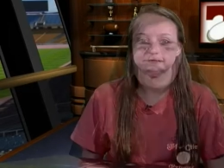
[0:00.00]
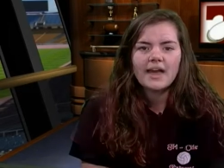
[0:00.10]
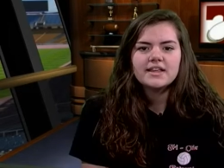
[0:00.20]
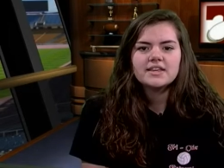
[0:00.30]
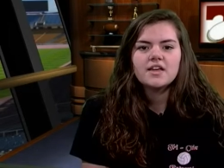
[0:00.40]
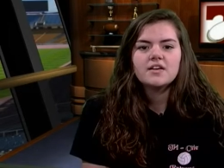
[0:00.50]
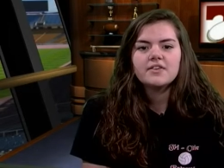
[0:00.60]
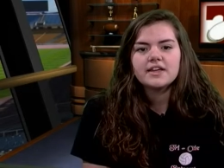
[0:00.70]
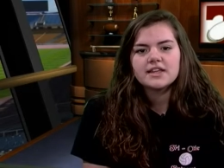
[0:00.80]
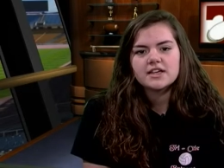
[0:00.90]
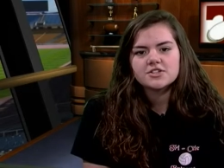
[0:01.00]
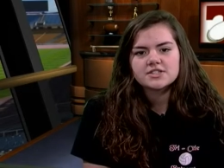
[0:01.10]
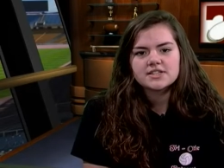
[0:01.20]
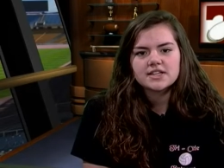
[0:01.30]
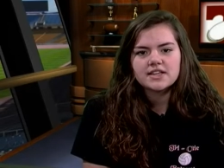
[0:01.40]
Any young lady
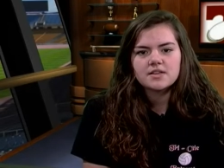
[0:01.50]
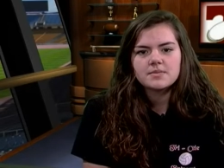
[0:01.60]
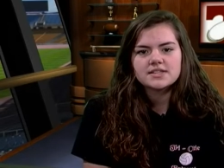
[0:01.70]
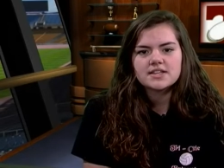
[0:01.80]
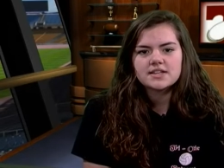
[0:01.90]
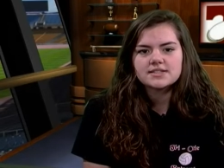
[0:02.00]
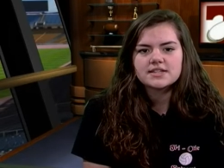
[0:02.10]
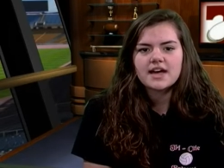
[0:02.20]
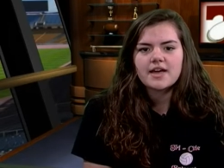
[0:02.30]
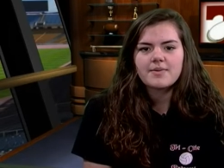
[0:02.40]
interested in the Miss Tennessee High